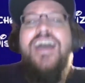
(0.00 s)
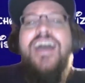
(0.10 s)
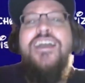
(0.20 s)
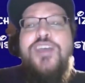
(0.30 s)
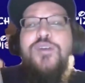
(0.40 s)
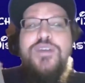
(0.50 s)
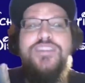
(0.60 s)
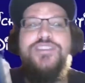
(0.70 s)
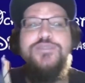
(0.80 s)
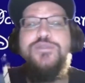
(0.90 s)
To
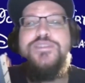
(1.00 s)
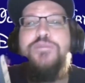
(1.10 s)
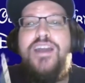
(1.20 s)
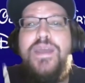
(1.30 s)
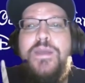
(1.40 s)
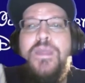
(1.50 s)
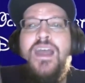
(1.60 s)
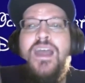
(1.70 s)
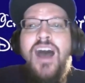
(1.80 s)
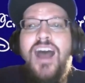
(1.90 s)
which you responded,
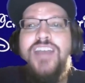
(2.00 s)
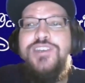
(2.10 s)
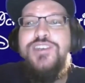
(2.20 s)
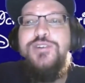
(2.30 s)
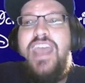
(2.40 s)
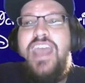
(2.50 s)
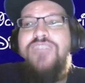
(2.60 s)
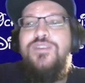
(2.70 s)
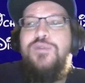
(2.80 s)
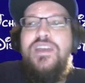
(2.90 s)
I showed
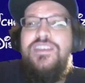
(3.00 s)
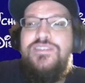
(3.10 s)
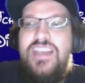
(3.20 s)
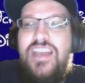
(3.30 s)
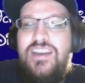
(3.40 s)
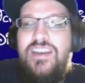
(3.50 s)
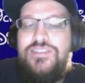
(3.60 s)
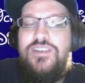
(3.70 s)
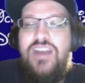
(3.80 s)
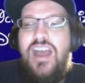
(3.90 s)
Ava what you said.
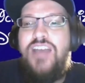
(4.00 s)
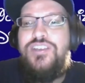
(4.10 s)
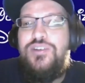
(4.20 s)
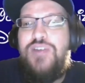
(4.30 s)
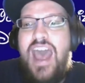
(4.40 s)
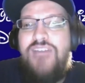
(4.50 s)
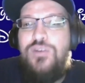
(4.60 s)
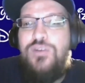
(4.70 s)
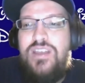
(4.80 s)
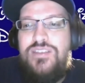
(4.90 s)
Sorry, I showed
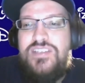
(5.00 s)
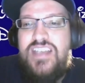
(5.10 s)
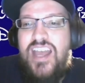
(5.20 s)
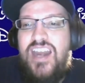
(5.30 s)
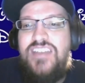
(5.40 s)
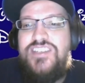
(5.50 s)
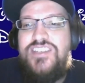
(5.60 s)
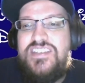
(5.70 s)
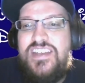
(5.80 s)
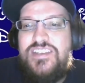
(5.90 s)
Ava what you said, and
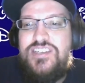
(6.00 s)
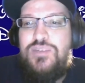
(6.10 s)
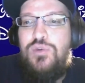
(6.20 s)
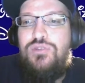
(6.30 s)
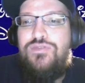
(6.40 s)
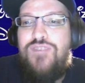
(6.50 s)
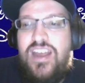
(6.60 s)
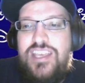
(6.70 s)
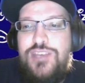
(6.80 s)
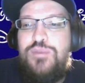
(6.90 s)
she says she will
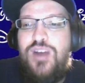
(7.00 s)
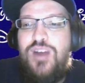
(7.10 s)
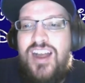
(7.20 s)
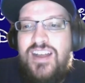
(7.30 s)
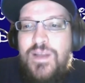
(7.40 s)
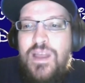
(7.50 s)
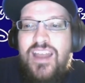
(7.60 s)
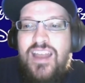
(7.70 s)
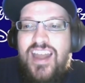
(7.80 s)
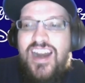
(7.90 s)
fight you, bruh.
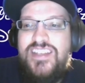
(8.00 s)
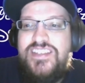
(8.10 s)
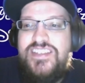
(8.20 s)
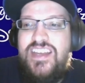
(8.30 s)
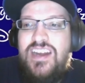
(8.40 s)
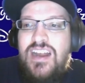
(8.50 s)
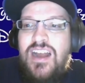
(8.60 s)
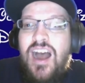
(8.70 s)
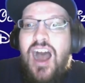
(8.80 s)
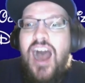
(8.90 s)
And I said,
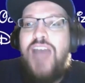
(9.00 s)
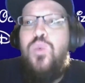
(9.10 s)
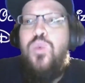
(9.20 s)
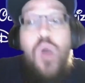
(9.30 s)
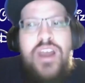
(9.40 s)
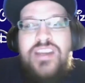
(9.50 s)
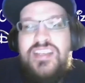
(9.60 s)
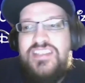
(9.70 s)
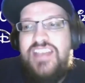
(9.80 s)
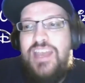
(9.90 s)
I
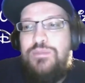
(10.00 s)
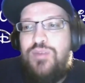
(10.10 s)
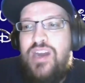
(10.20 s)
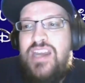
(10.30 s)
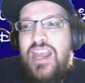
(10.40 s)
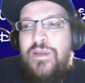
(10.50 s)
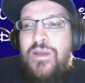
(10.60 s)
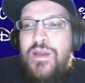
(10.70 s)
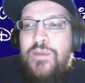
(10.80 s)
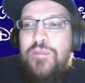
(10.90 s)
would say bring it,
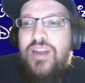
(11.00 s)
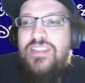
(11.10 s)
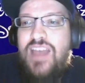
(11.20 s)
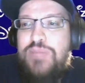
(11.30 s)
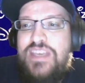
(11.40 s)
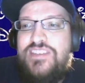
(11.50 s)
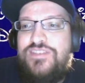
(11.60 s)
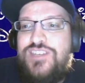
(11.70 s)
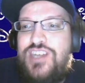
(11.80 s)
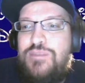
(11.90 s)
but that piece
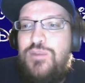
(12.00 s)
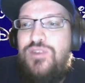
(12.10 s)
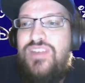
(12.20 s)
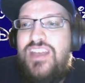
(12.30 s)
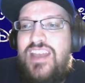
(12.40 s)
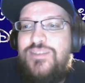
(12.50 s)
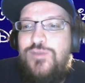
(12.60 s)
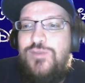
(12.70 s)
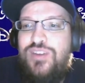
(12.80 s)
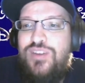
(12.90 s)
of shit movie
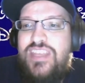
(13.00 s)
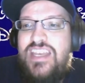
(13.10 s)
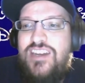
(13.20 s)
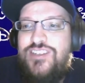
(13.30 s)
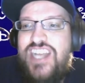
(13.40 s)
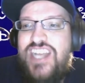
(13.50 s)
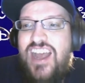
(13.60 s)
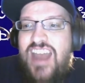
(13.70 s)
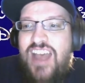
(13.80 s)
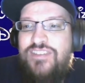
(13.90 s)
isn't worth the energy
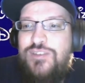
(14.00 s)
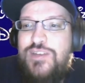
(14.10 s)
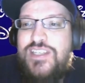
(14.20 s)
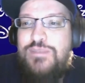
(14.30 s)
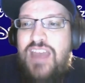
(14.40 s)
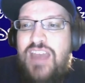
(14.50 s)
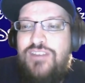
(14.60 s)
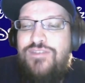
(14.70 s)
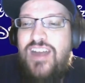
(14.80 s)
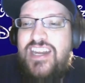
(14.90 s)
I'd have to
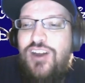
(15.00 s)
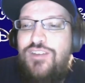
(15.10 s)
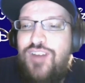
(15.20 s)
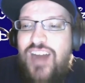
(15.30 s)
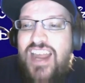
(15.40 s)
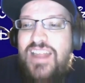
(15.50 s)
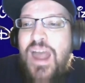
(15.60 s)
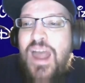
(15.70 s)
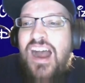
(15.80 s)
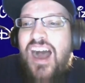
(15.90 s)
expand fighting over it.
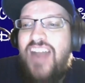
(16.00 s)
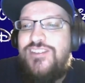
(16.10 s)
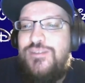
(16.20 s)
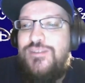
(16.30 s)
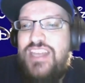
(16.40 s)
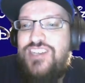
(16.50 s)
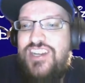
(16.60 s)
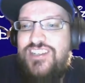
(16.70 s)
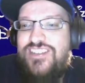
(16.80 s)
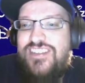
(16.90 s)
I also may
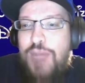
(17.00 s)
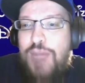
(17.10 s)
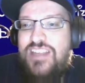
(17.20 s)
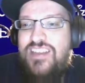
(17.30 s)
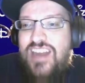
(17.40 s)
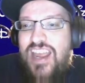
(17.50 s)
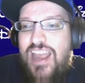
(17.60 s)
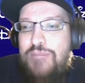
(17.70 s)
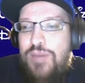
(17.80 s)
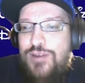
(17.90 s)
change the topic
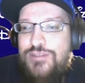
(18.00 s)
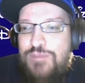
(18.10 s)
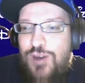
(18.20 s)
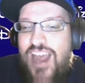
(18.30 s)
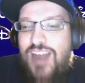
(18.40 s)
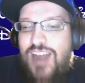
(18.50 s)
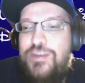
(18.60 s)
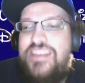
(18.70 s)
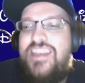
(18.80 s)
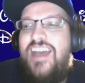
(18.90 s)
today and postpone
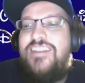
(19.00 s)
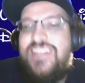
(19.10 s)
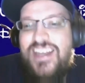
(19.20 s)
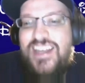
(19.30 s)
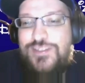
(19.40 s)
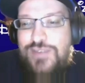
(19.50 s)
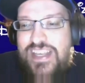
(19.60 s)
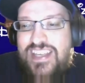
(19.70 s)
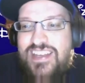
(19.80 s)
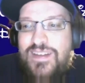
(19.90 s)
Halloweentown to next week.